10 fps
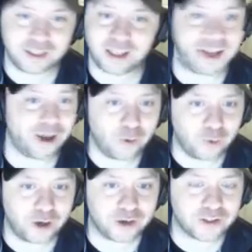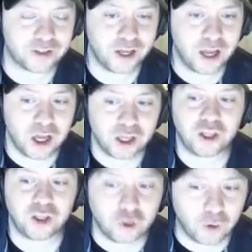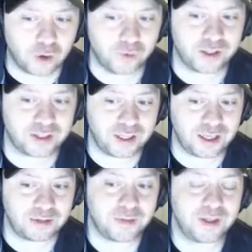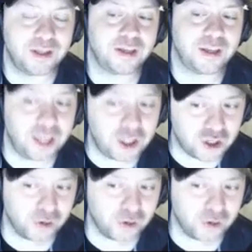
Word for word: Yeah. You own the team. He's your